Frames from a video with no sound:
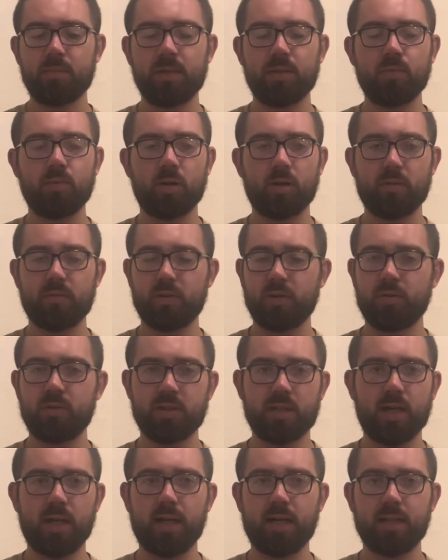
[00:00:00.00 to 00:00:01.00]
be one of those
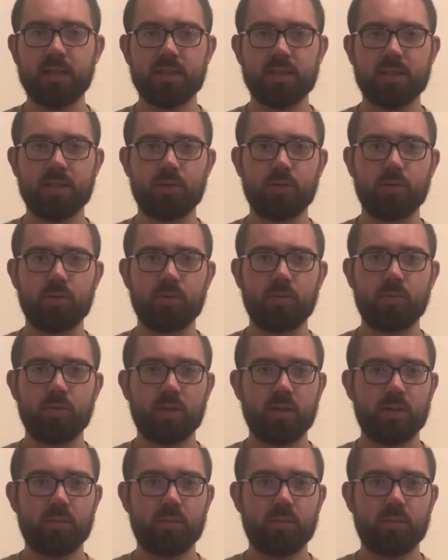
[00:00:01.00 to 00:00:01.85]
guys who